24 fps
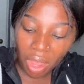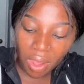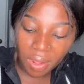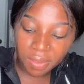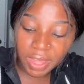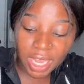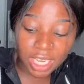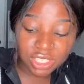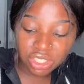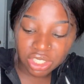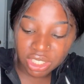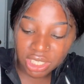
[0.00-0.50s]

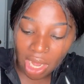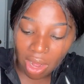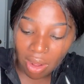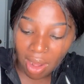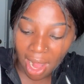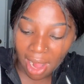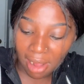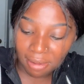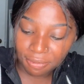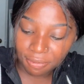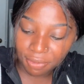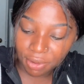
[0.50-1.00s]
that's just how
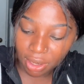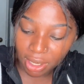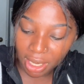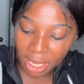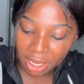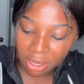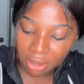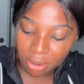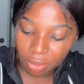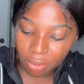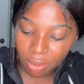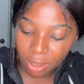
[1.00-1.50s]
I feel,
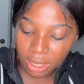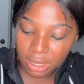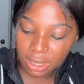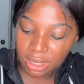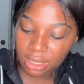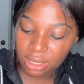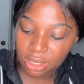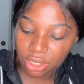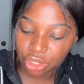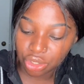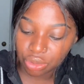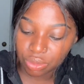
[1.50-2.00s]
like, you know, on
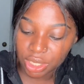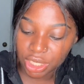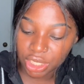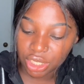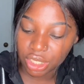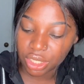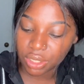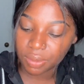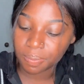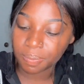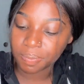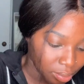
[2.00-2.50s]
this
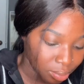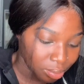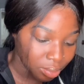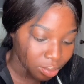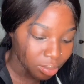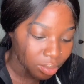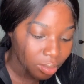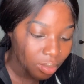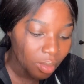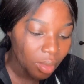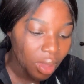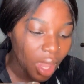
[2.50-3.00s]
situation.
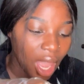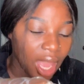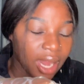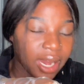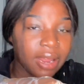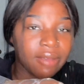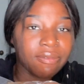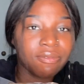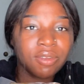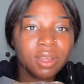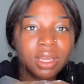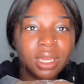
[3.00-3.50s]
And
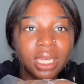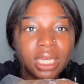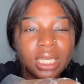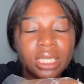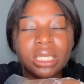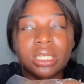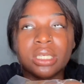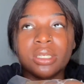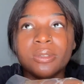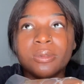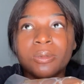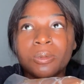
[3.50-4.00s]
I feel
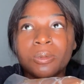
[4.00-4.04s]
like